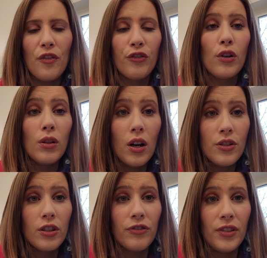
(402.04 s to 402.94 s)
for
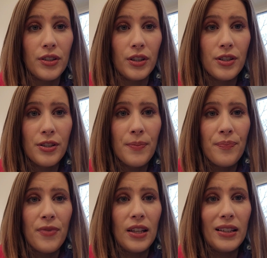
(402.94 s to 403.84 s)
larger filters,
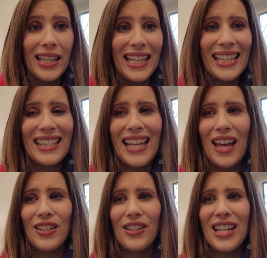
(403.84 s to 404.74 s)
the leading
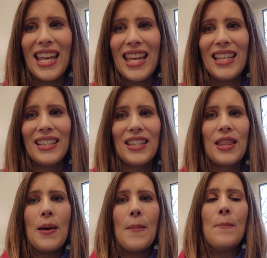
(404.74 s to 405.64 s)
standard is
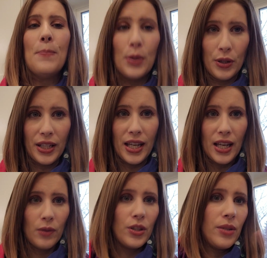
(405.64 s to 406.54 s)
the
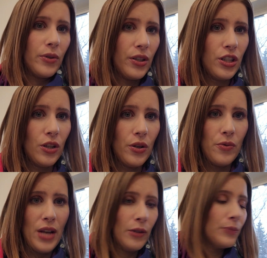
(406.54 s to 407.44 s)
Berkey, which I'm going to show you
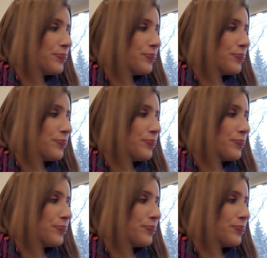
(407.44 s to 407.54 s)
now.